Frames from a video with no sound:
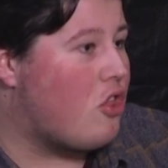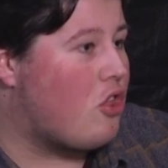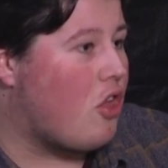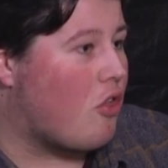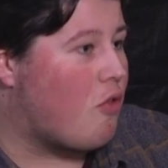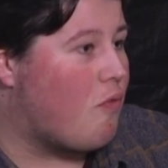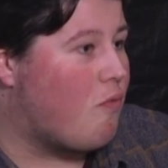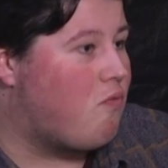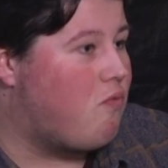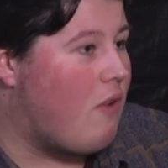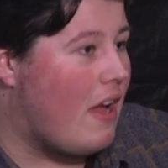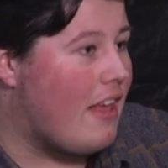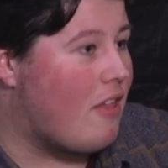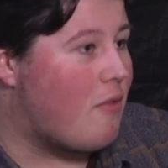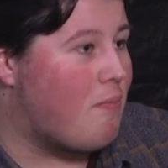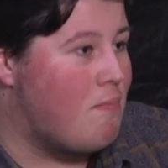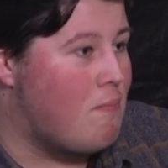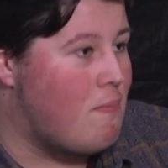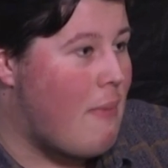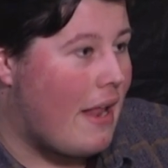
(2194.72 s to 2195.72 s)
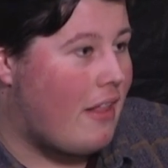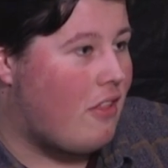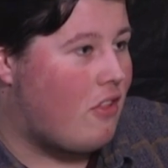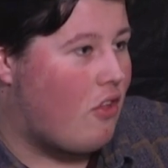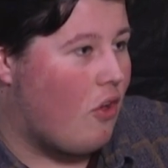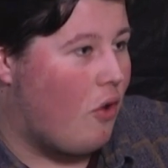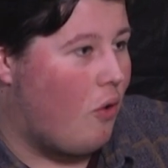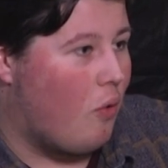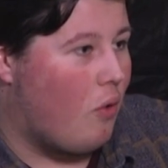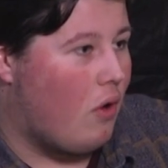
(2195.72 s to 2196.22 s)
And it's
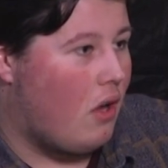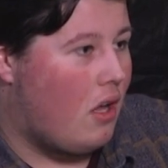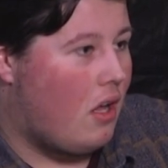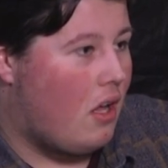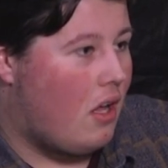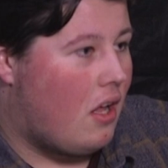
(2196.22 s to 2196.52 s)
mental.